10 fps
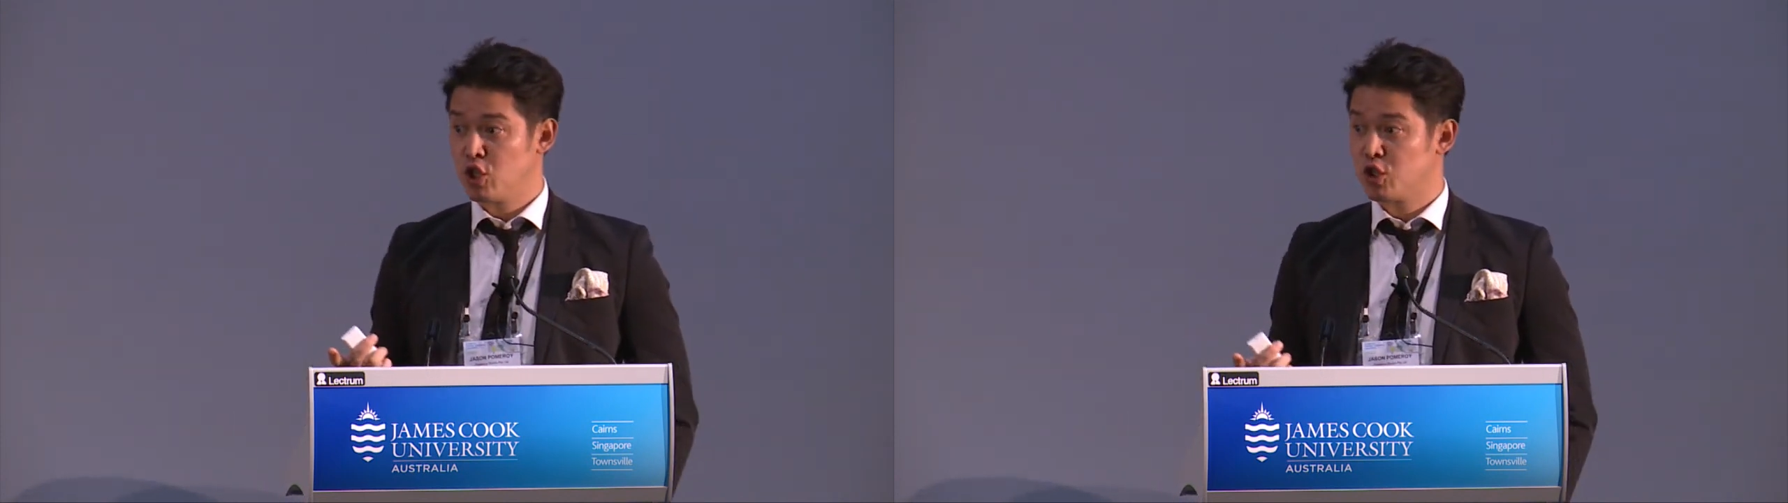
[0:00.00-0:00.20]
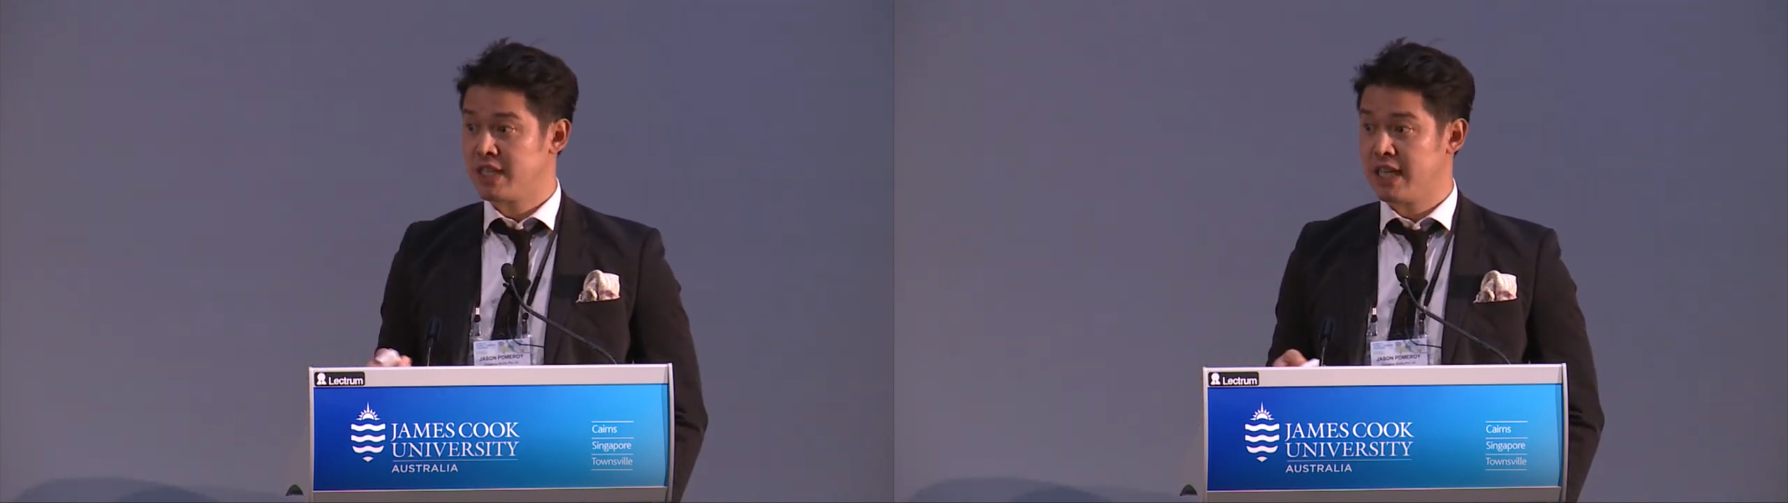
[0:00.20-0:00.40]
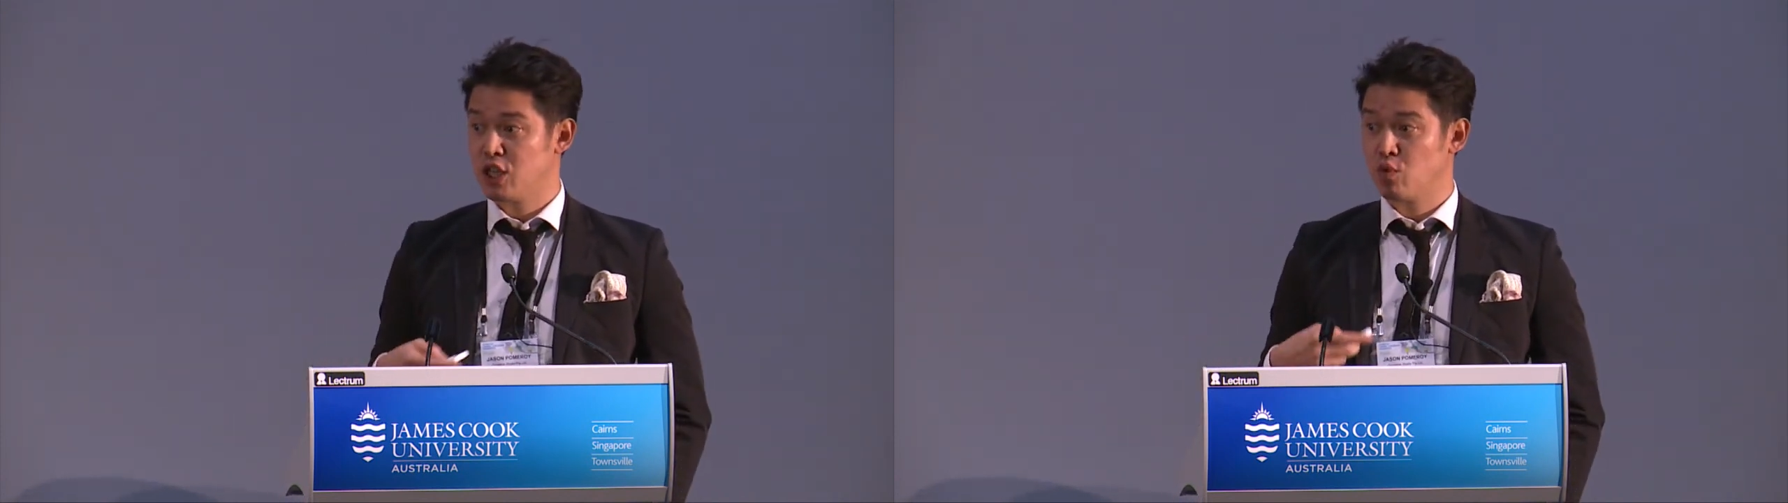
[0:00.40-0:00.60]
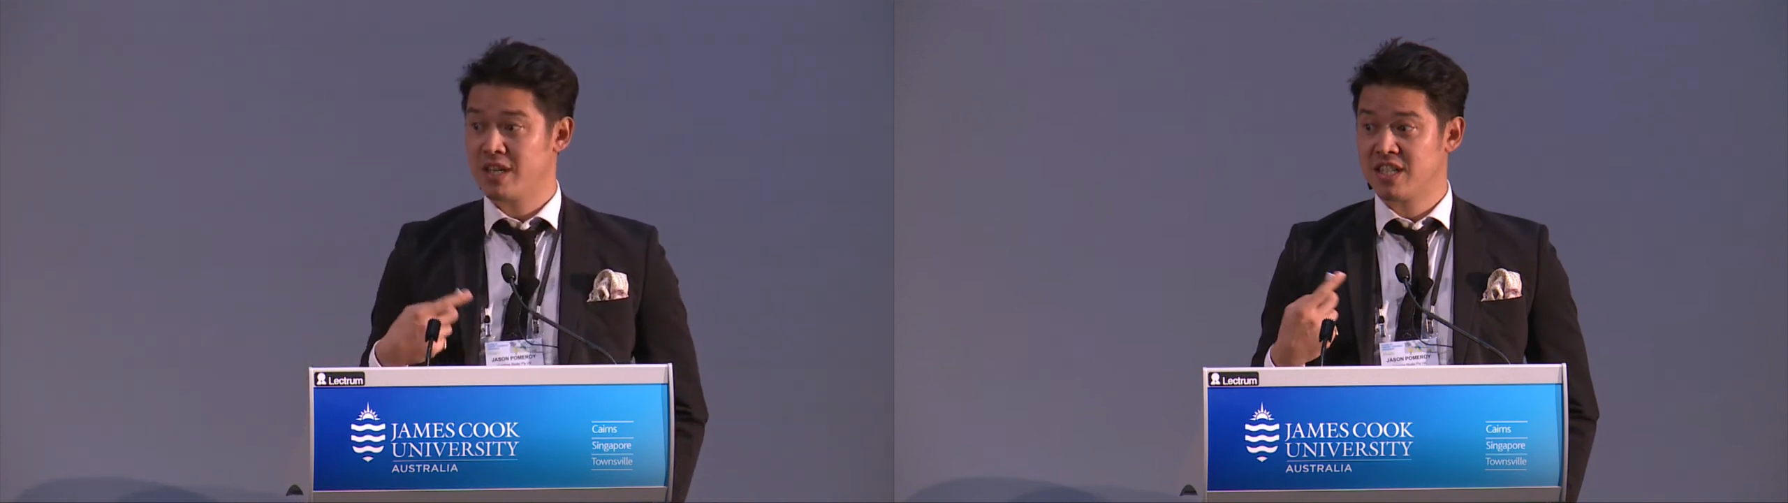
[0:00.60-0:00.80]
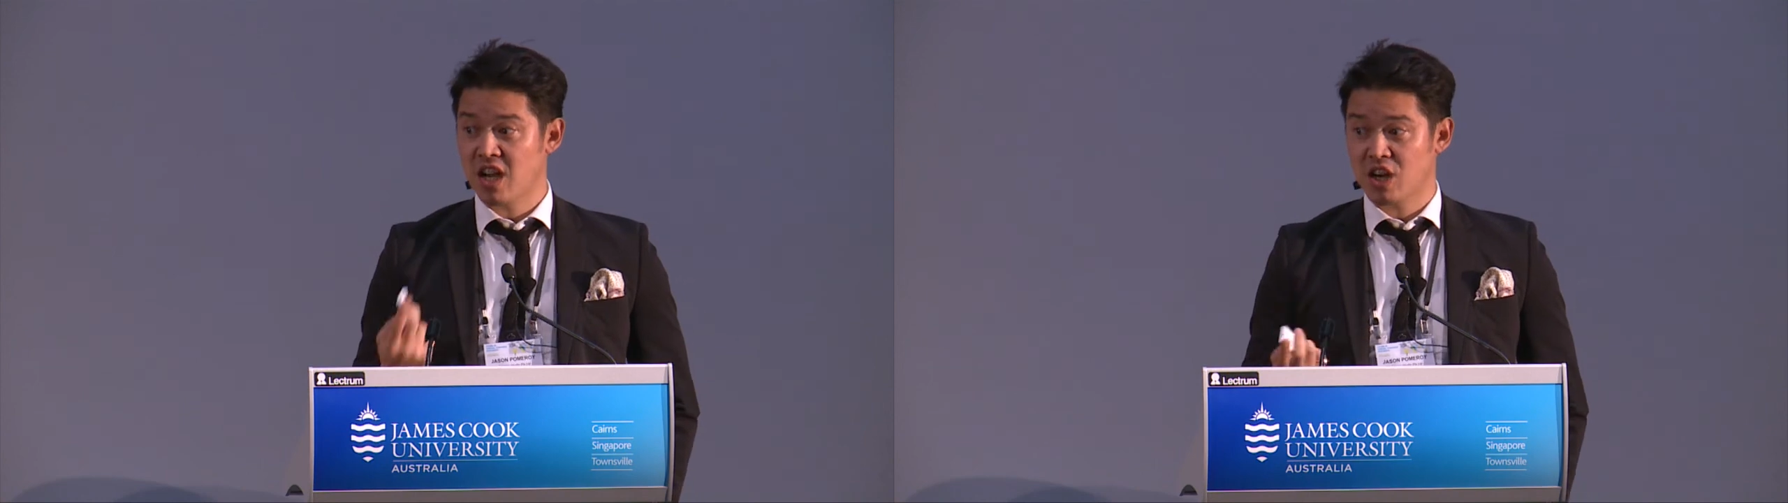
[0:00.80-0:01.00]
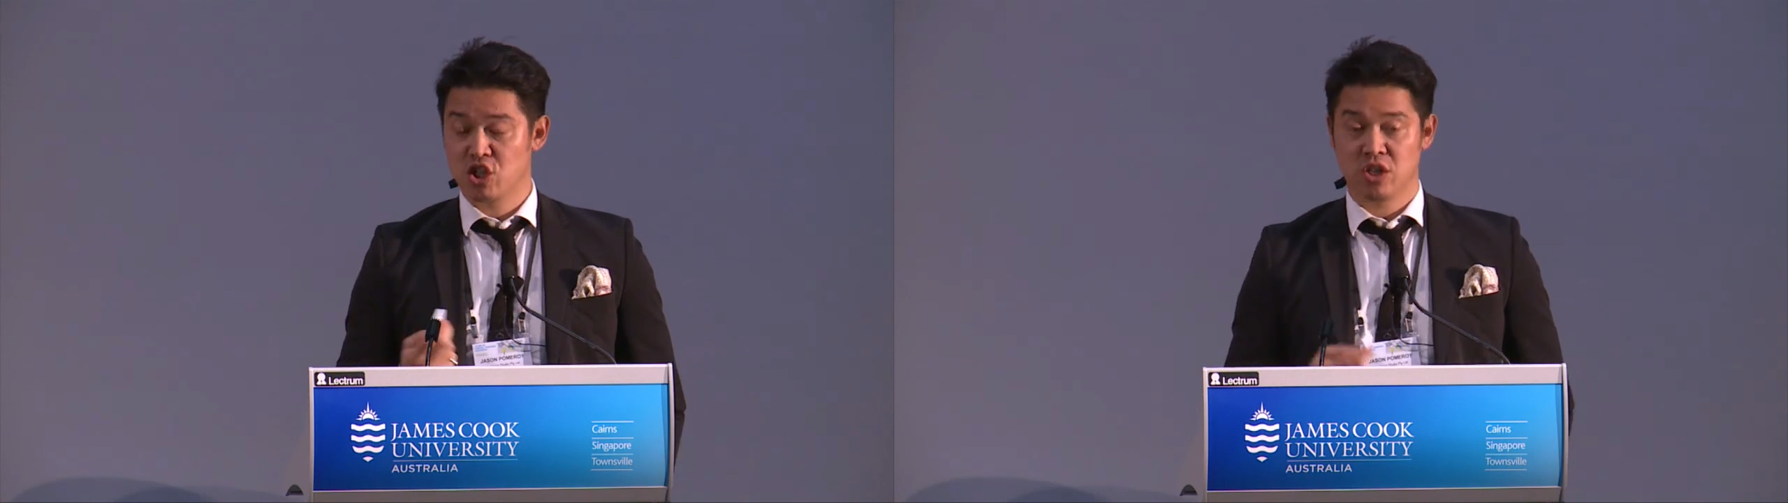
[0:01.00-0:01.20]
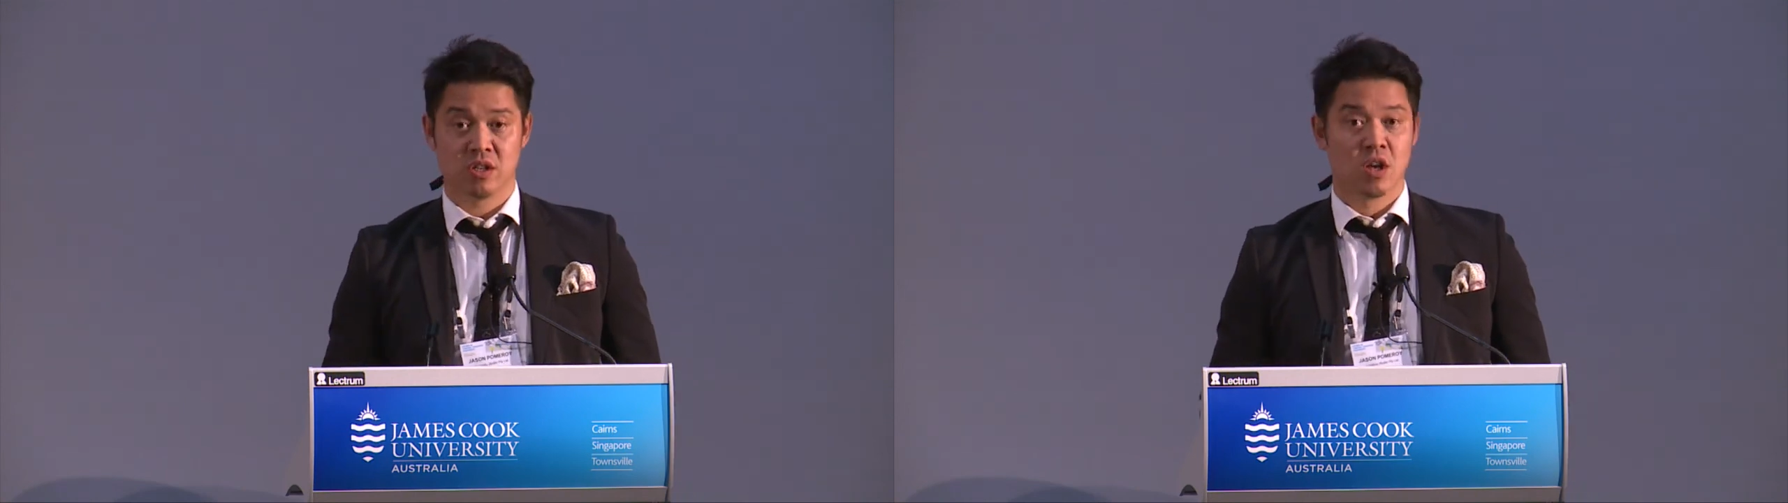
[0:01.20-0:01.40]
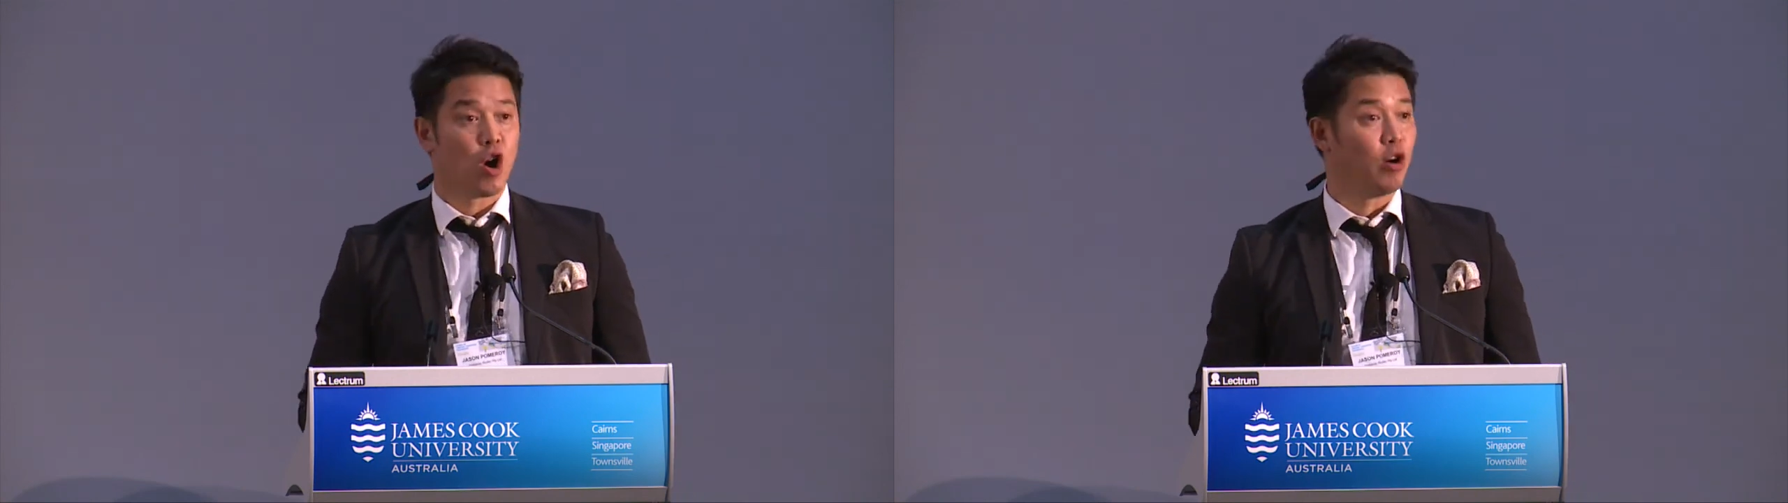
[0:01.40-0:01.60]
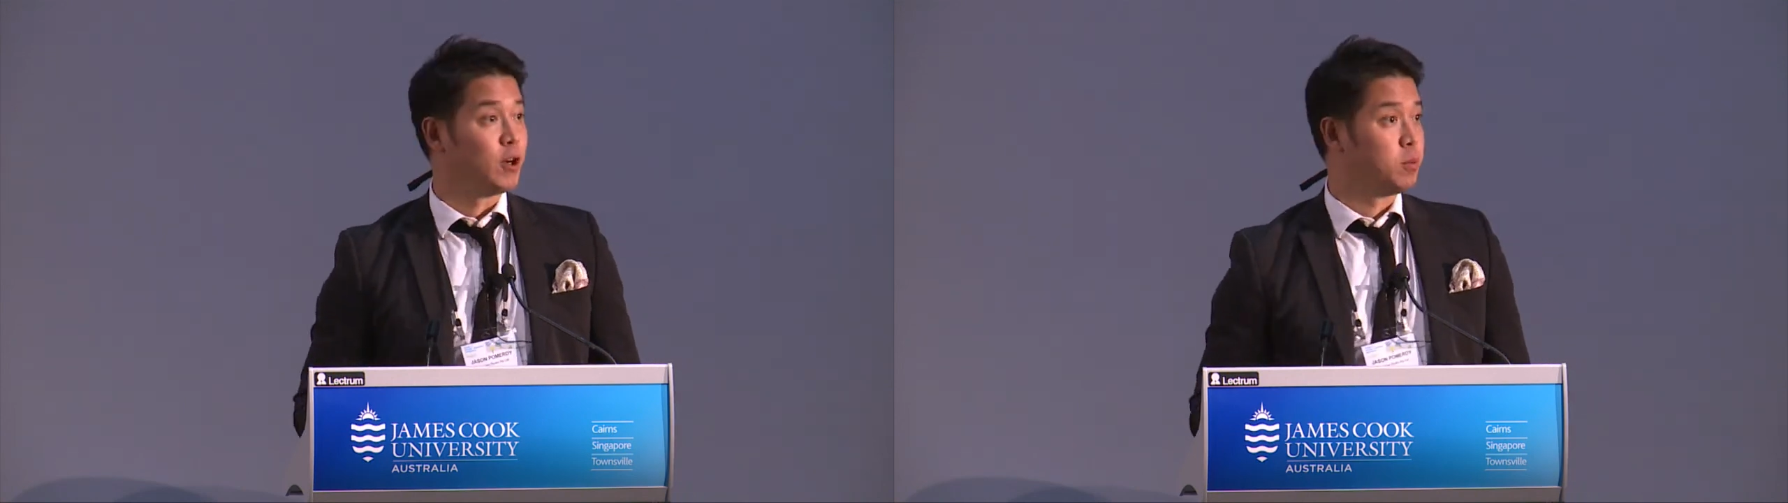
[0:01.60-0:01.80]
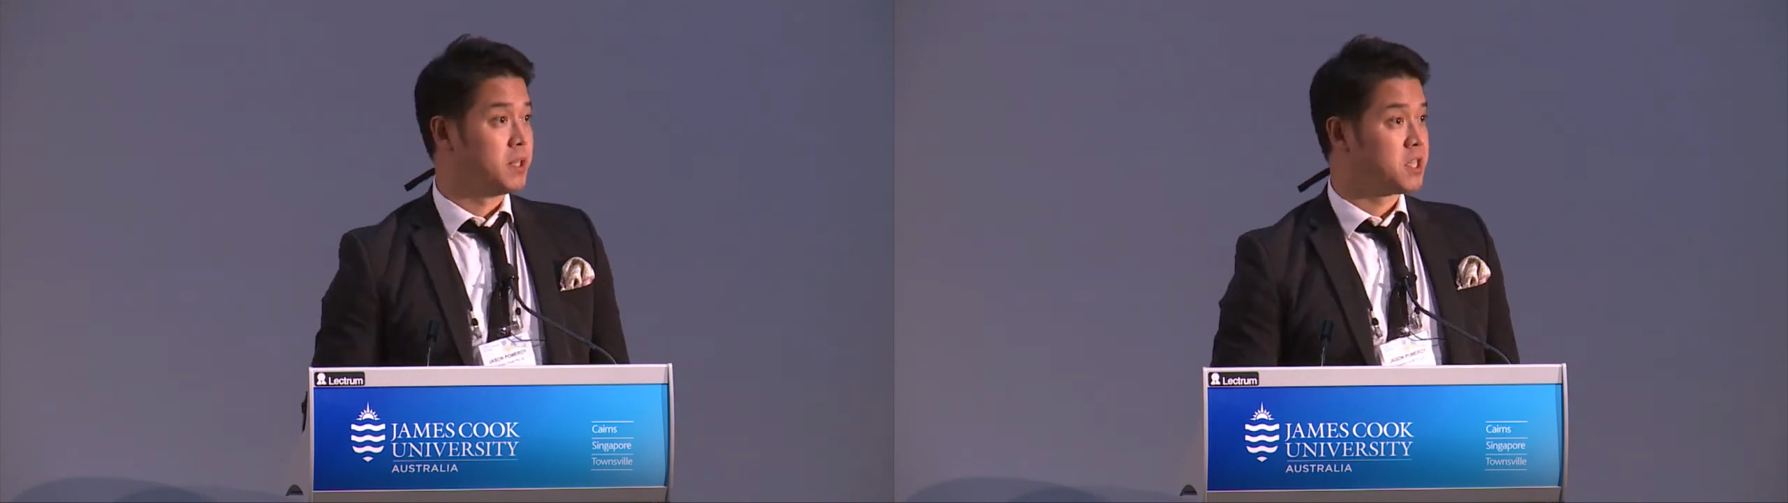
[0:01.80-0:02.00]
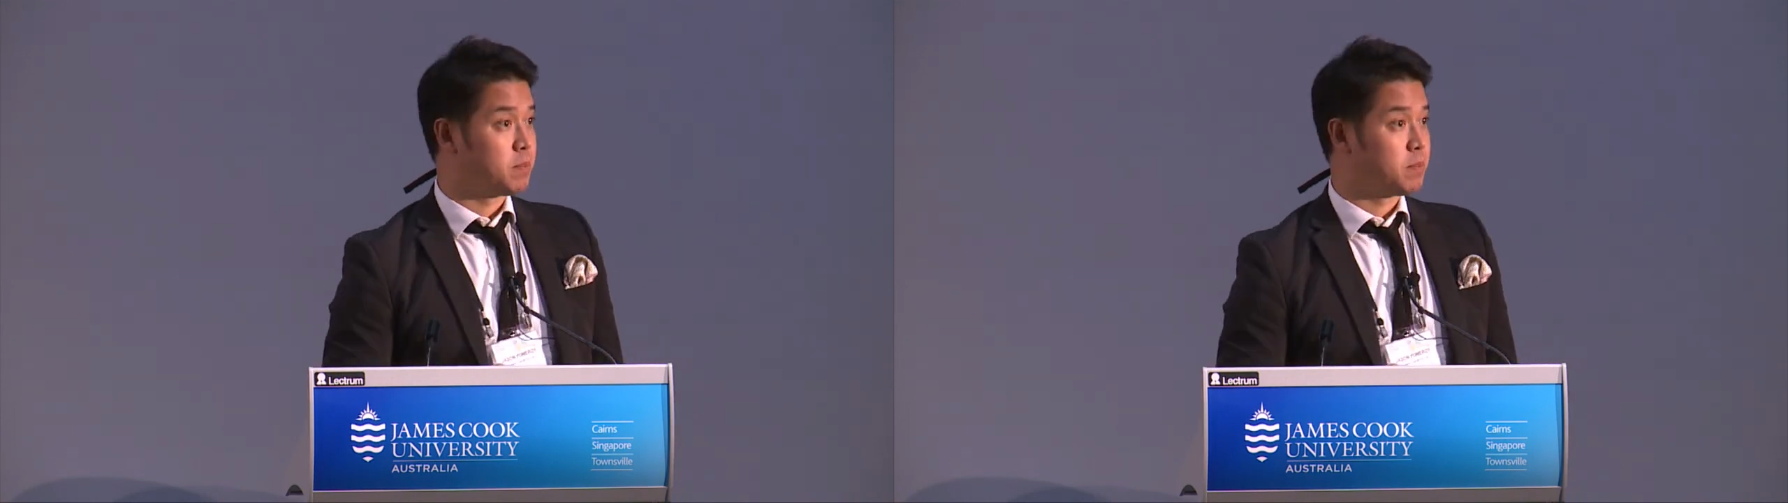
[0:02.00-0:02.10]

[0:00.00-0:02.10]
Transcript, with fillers: you're seeing the reduction of open